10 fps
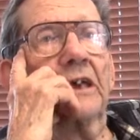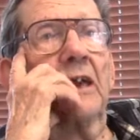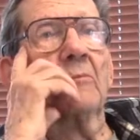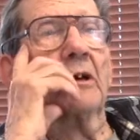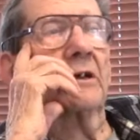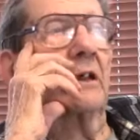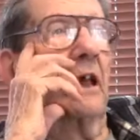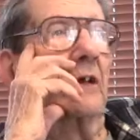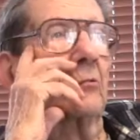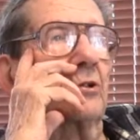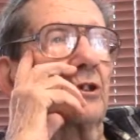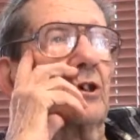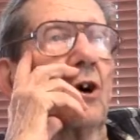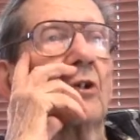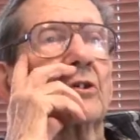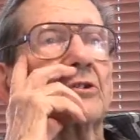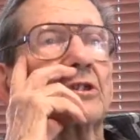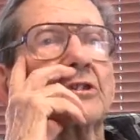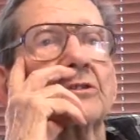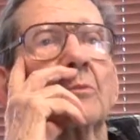came in, they had what they call the
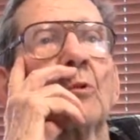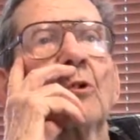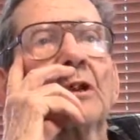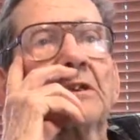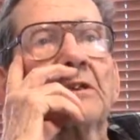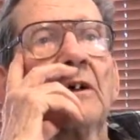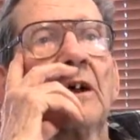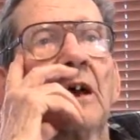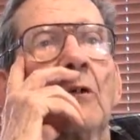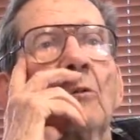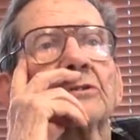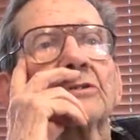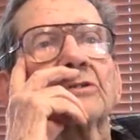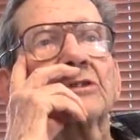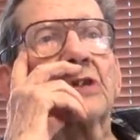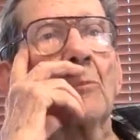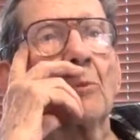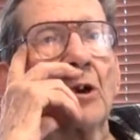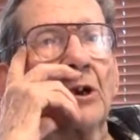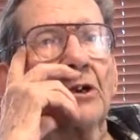6th Marine, which is a
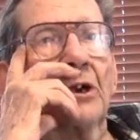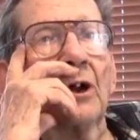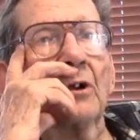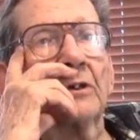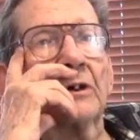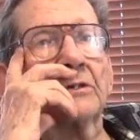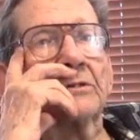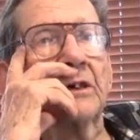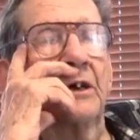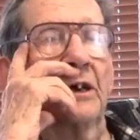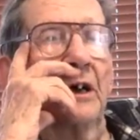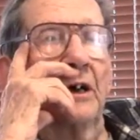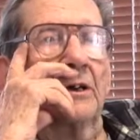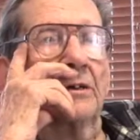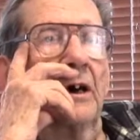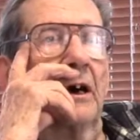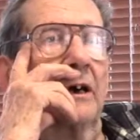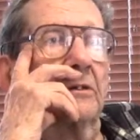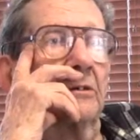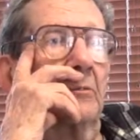temporary deal, because
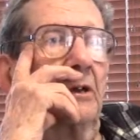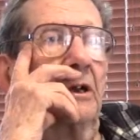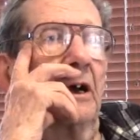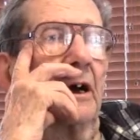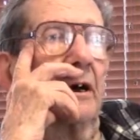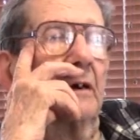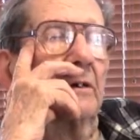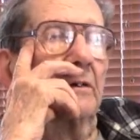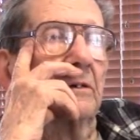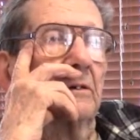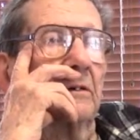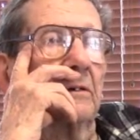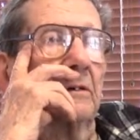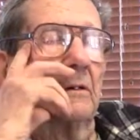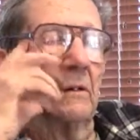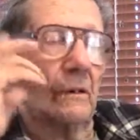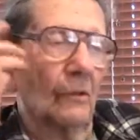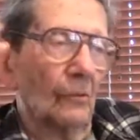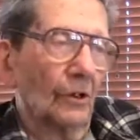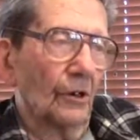to be,
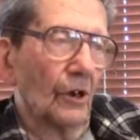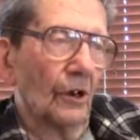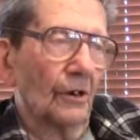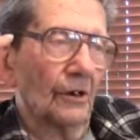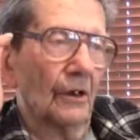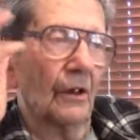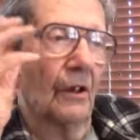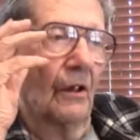what do you call it,